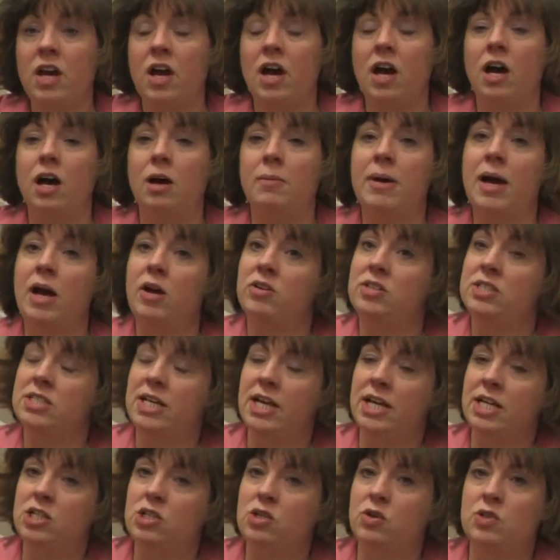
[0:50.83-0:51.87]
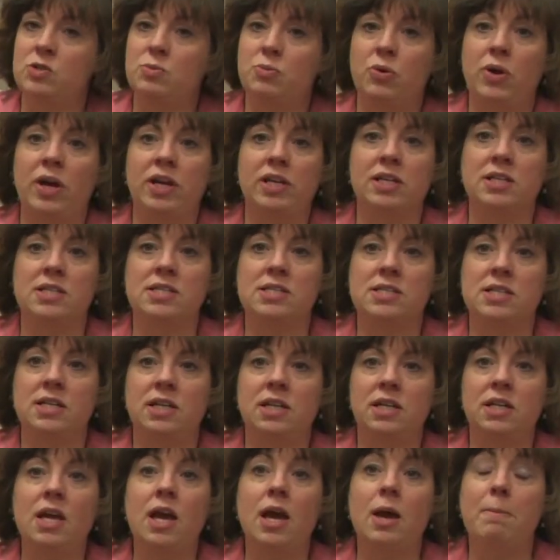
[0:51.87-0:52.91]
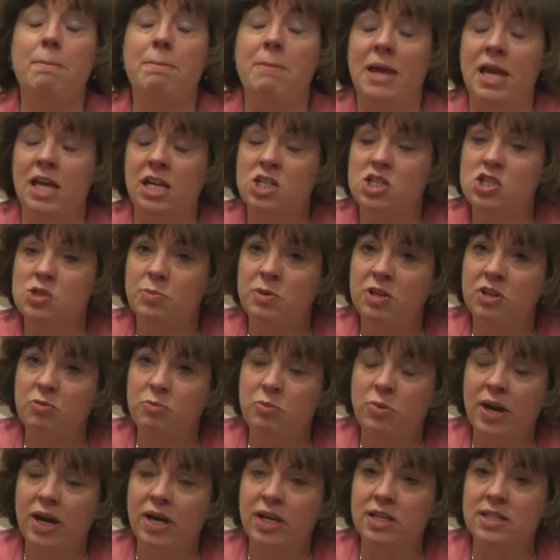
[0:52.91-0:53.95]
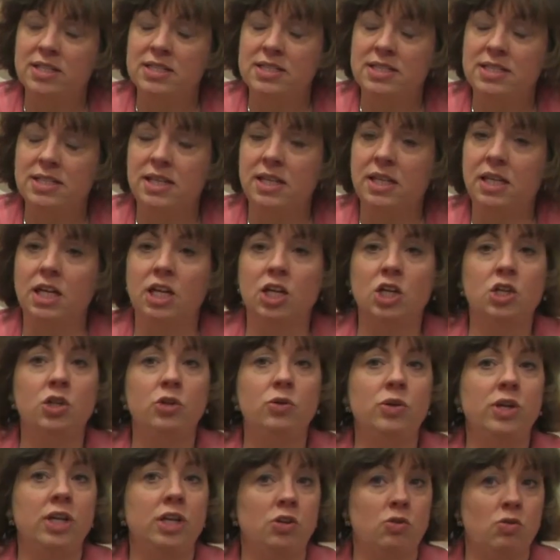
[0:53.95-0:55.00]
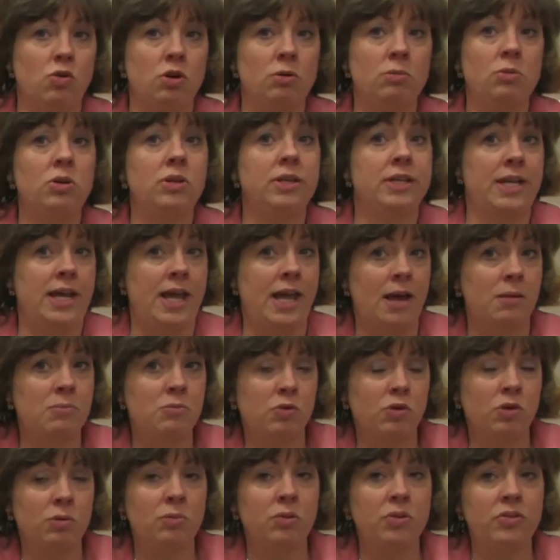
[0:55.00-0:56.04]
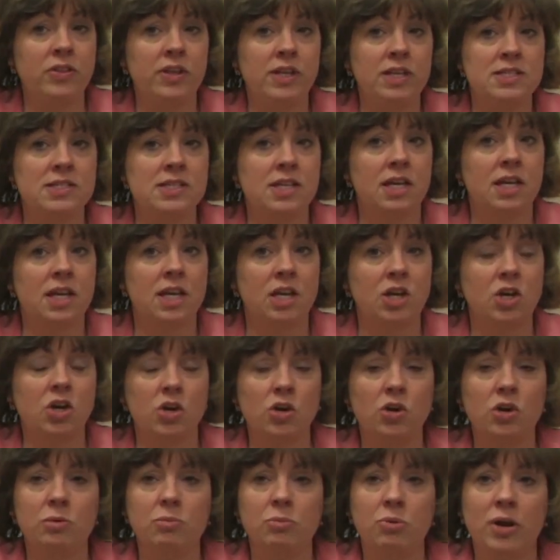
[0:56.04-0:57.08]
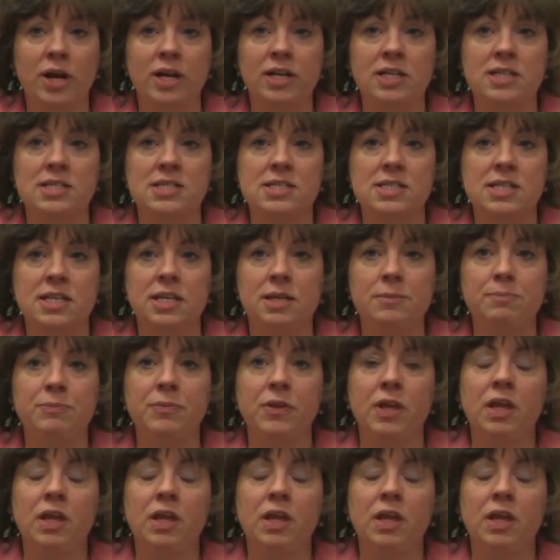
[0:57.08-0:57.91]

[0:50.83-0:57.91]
um, how to diagnose pregnancy, management of pregnancy, including normal and abnormal things that can occur in pregnancy,